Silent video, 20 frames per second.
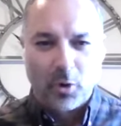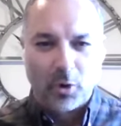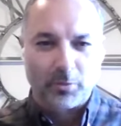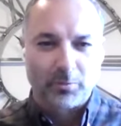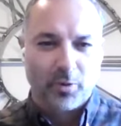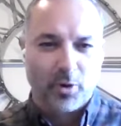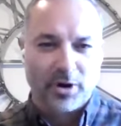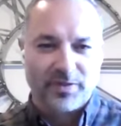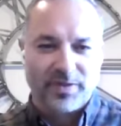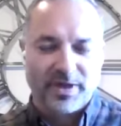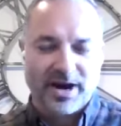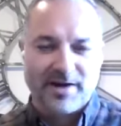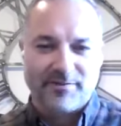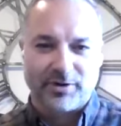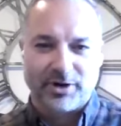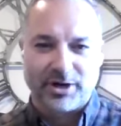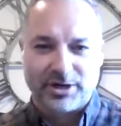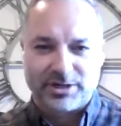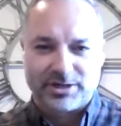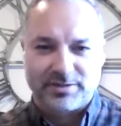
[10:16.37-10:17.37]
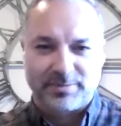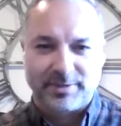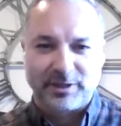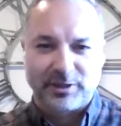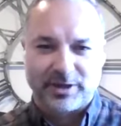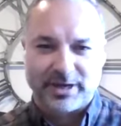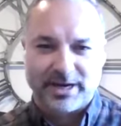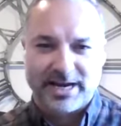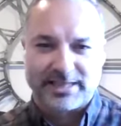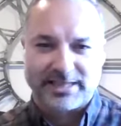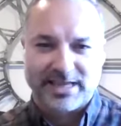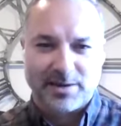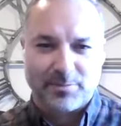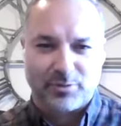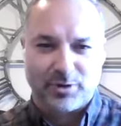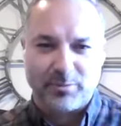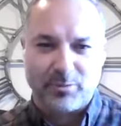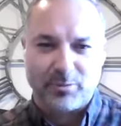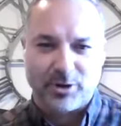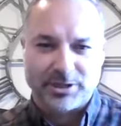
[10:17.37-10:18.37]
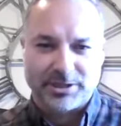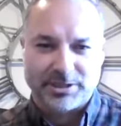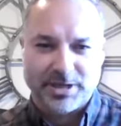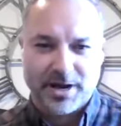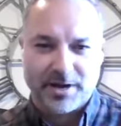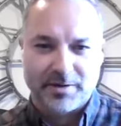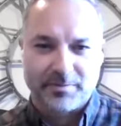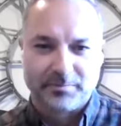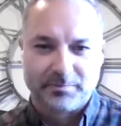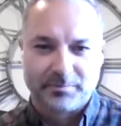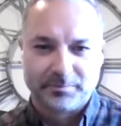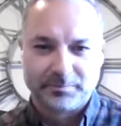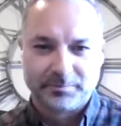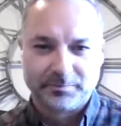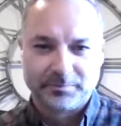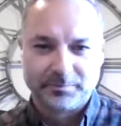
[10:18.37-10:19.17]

more important than ever to, to be looking at that pre-breach side.